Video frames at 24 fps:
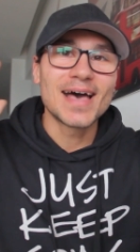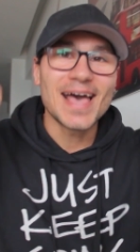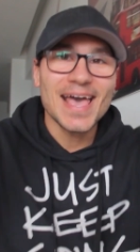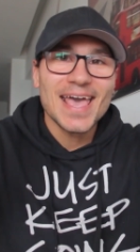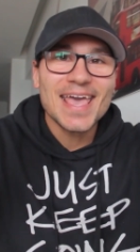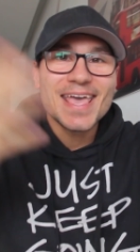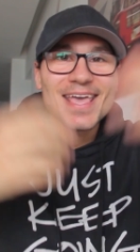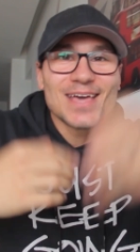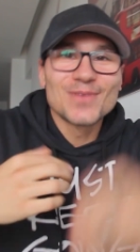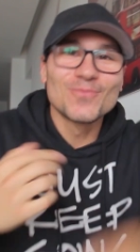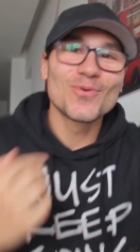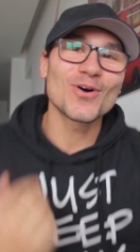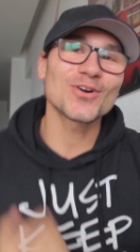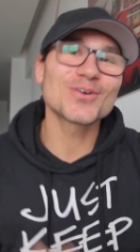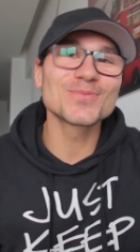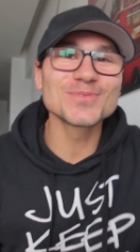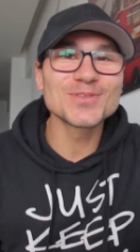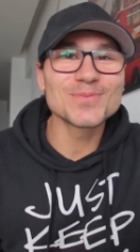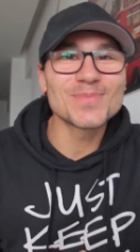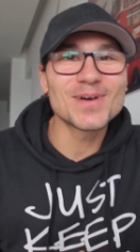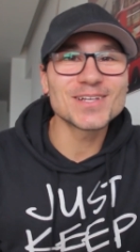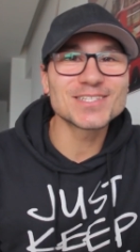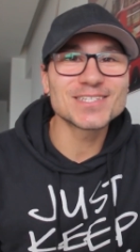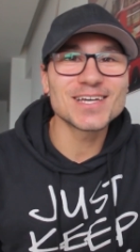Hey and welcome
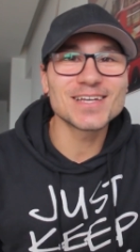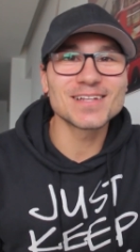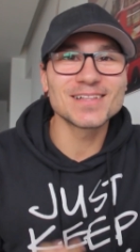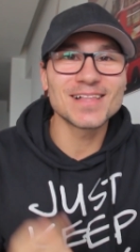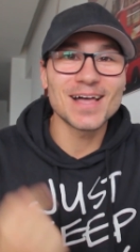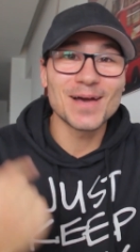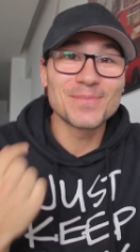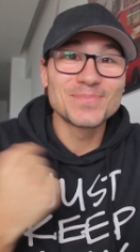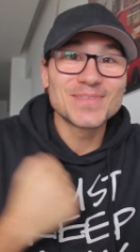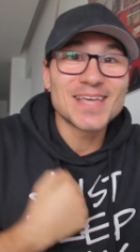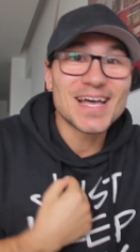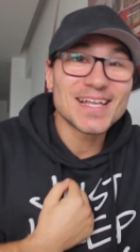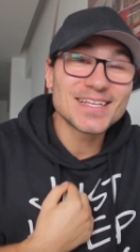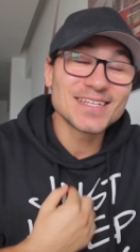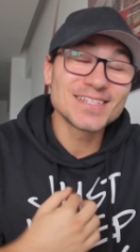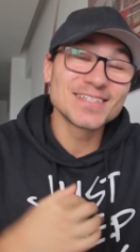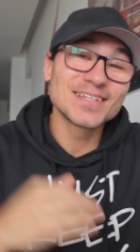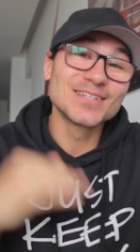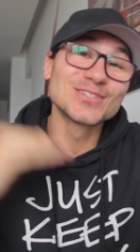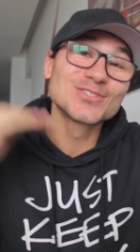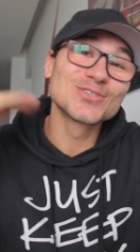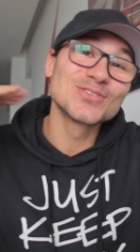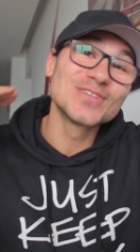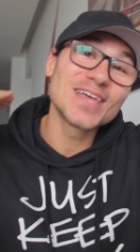to my channel, I'm Daniel
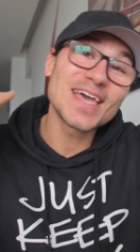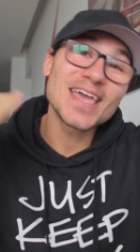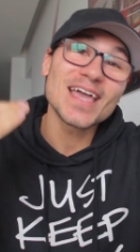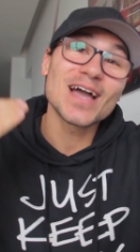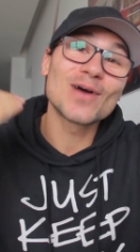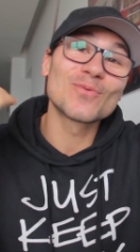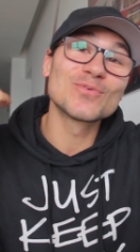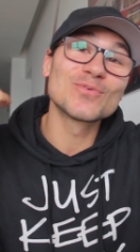and today